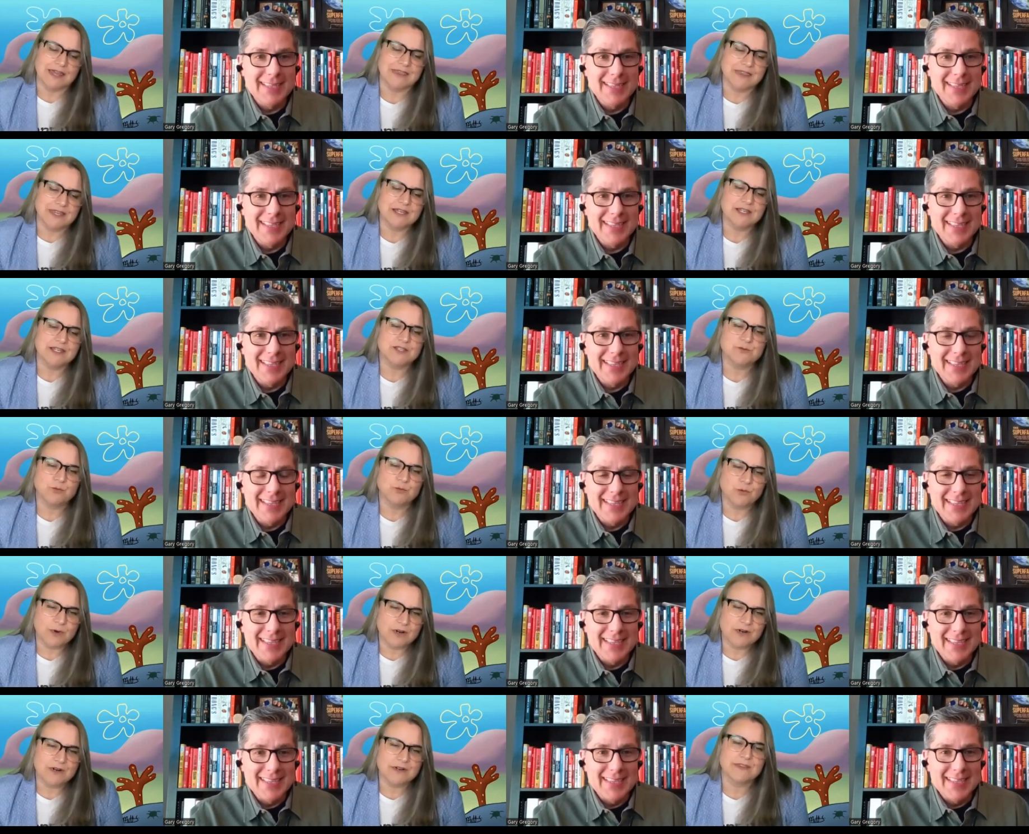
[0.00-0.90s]
Speaker 1: I think it's
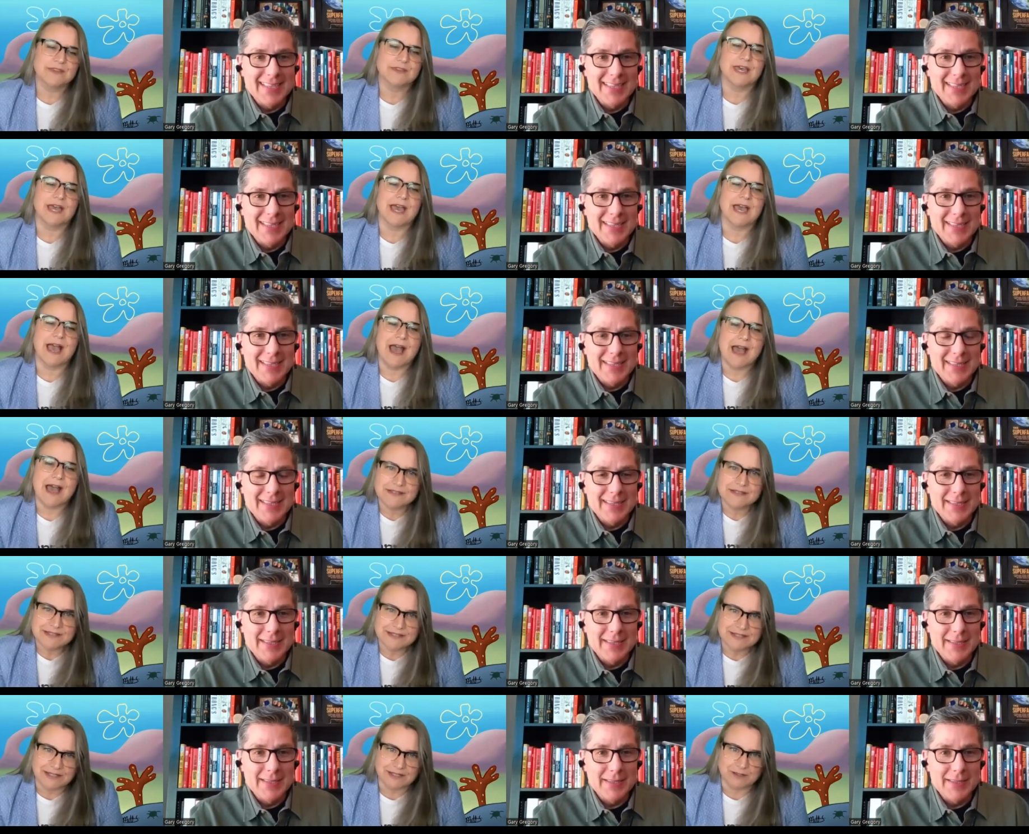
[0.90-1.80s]
worth
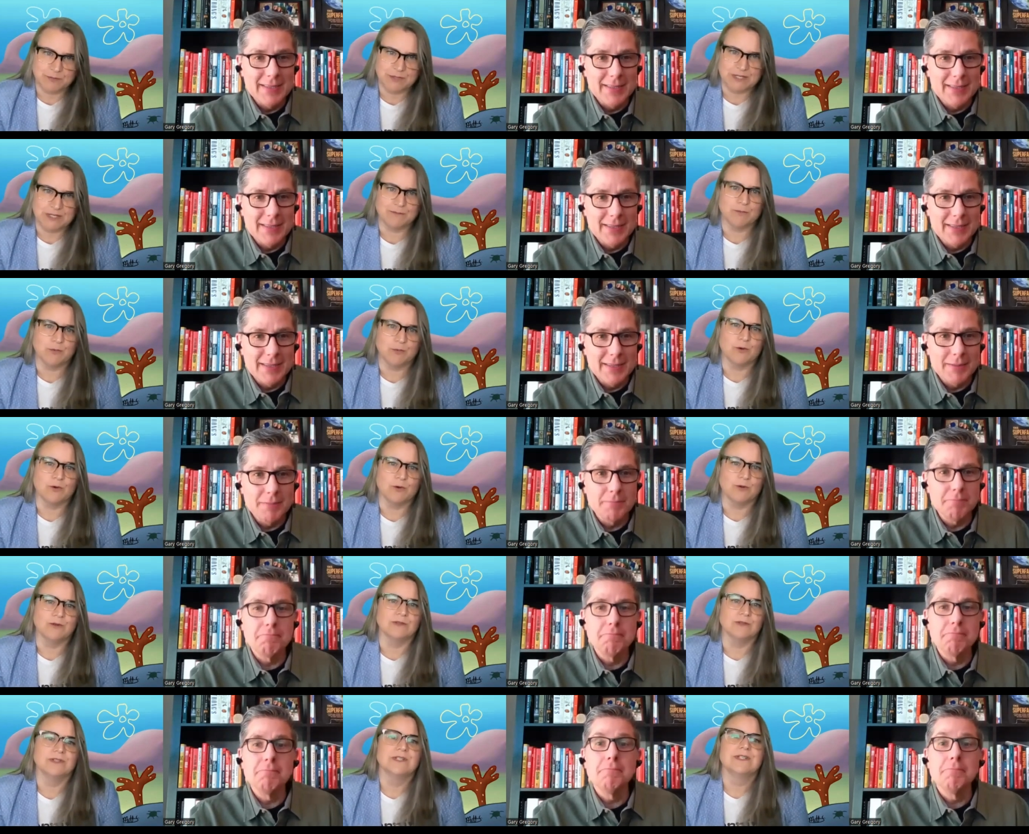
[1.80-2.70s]
asking
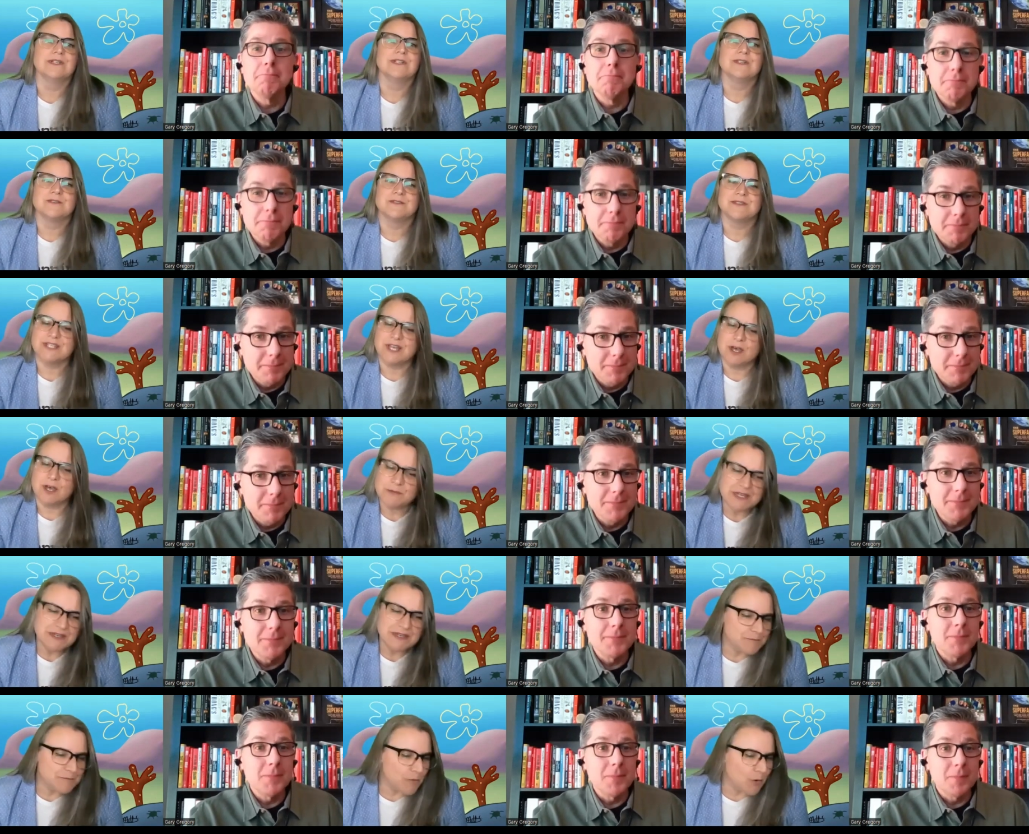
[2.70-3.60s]
people, tell
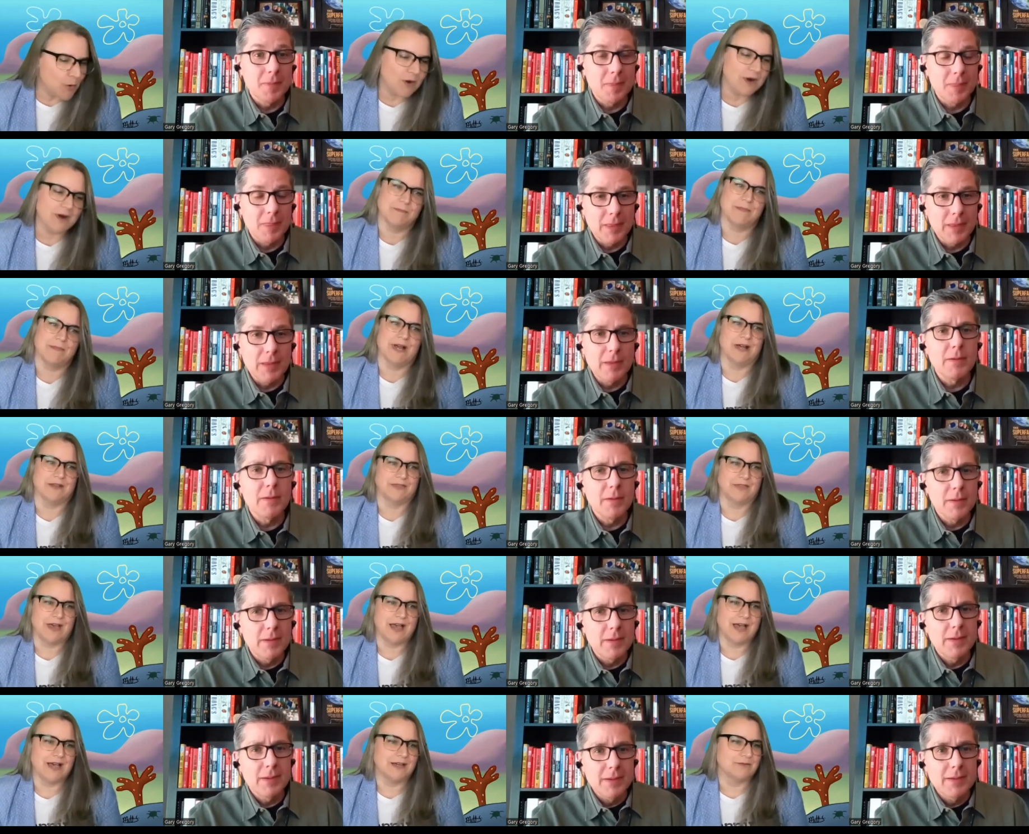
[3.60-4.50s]
me more about
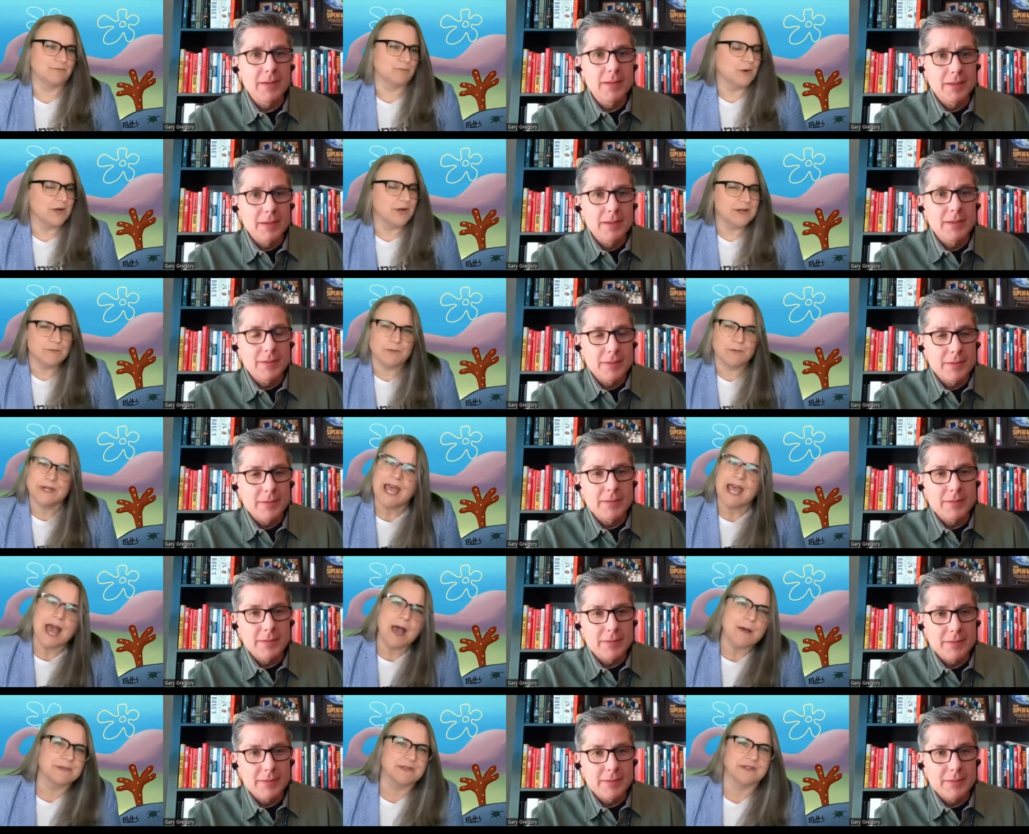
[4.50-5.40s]
that. What what
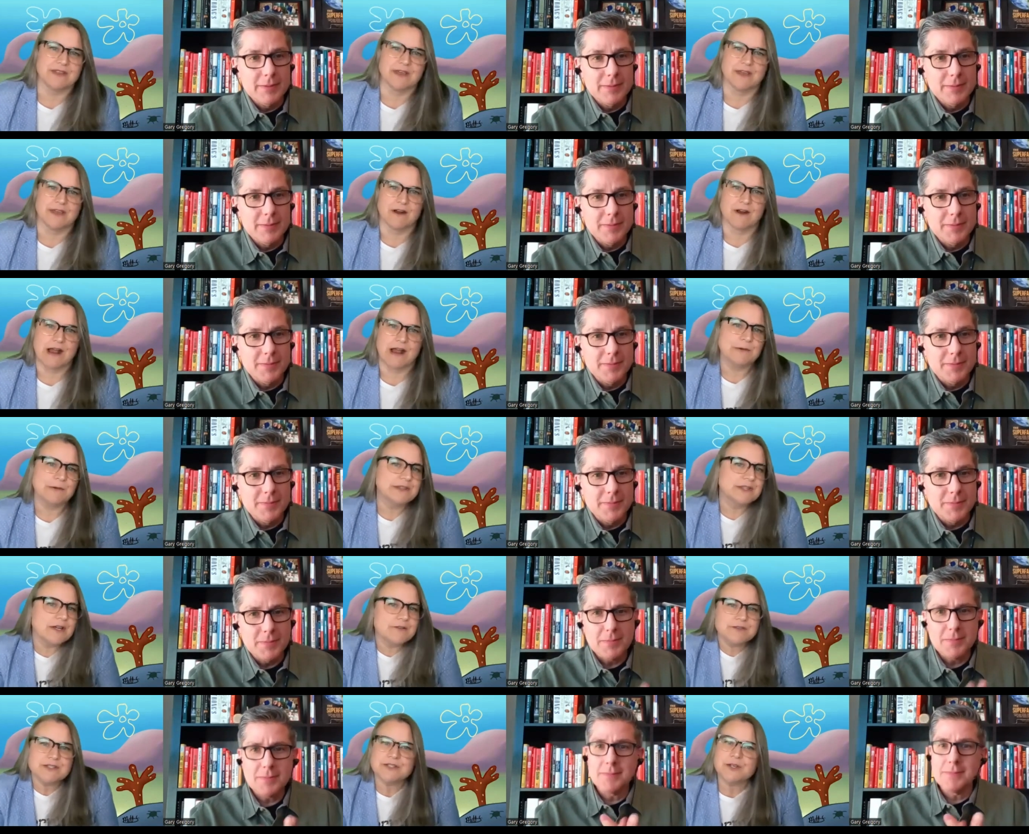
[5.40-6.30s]
happened there? I would
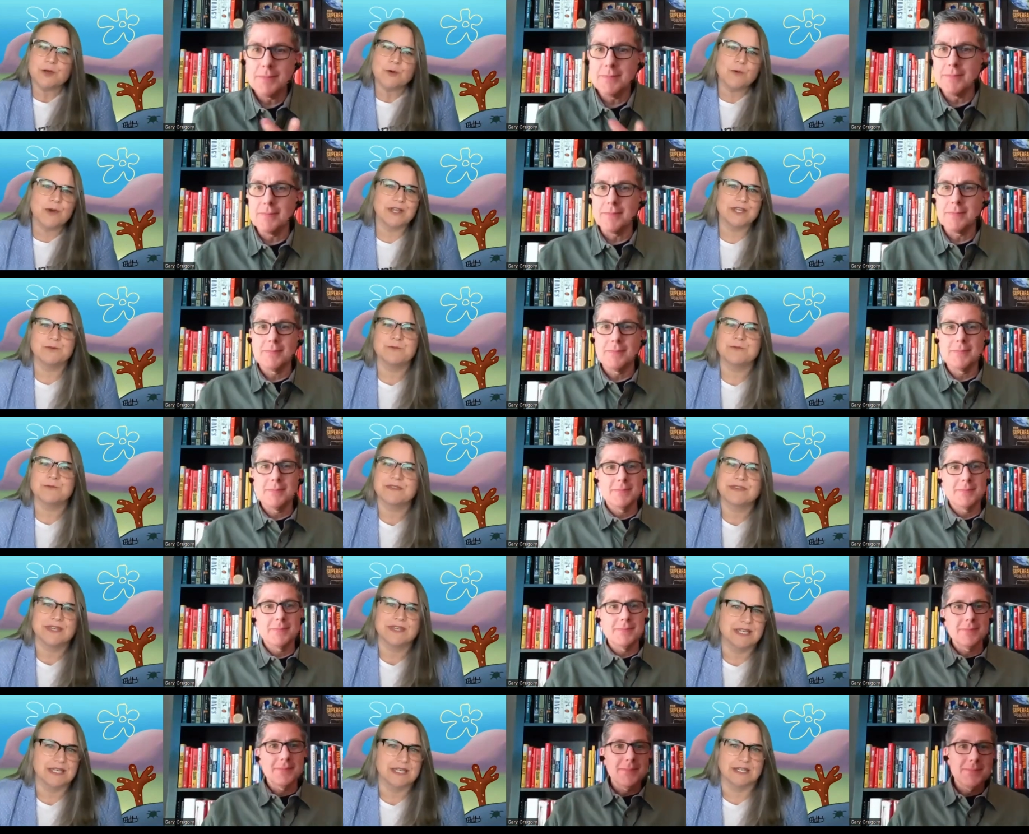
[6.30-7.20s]
love to know what you were
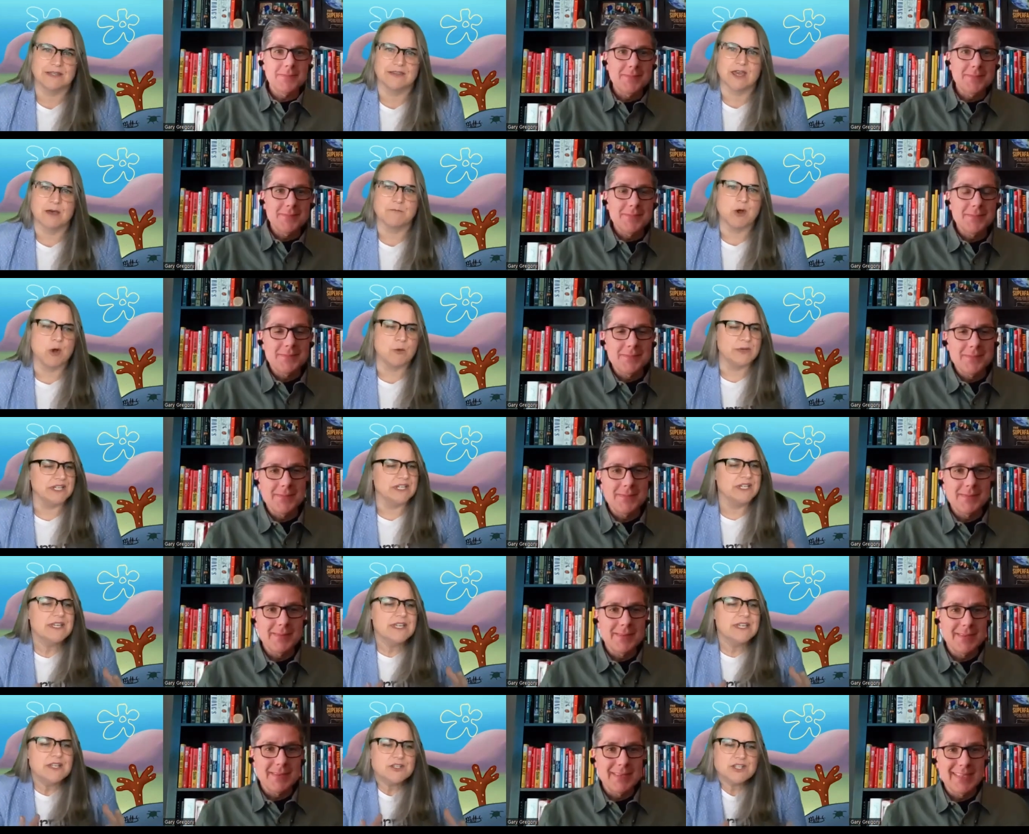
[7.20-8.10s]
thinking in that moment.
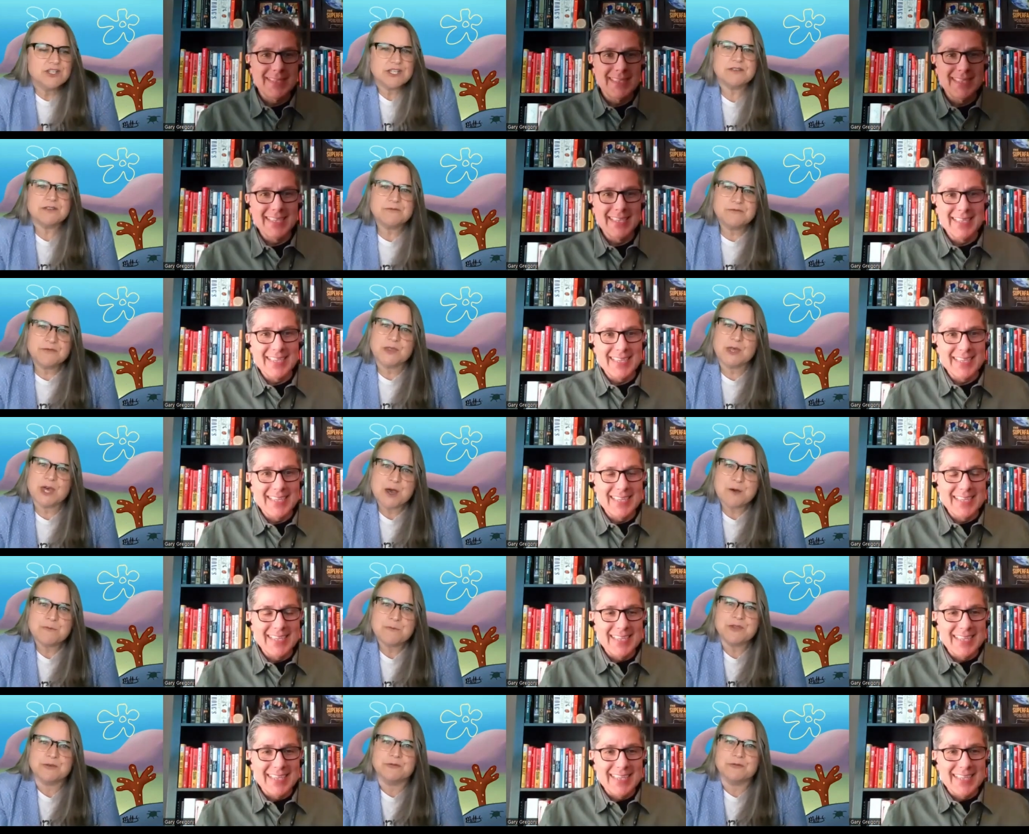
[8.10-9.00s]
Give
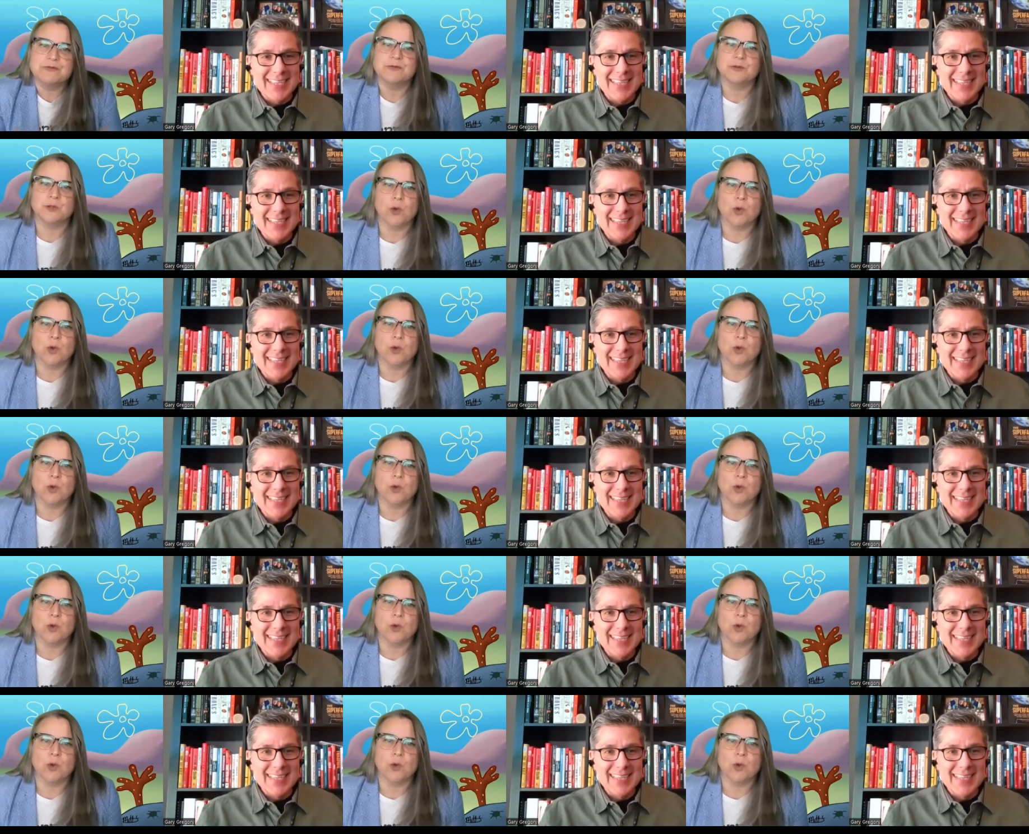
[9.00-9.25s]
them the